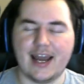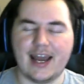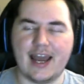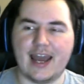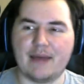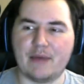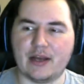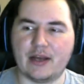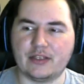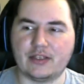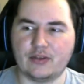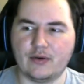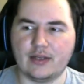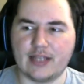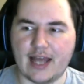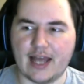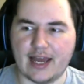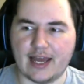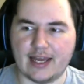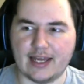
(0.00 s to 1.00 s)
And by doing
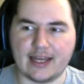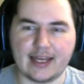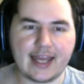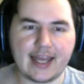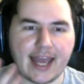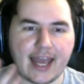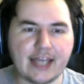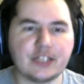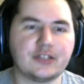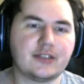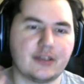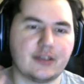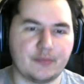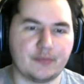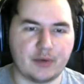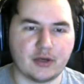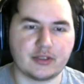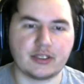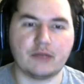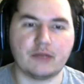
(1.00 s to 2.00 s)
that, it engages the
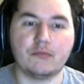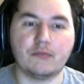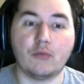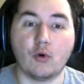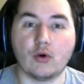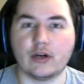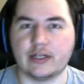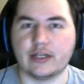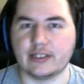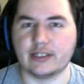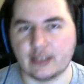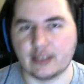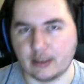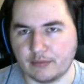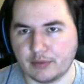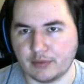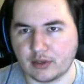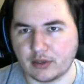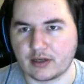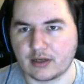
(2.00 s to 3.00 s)
person more into the
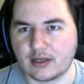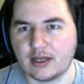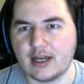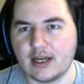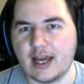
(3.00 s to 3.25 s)
book.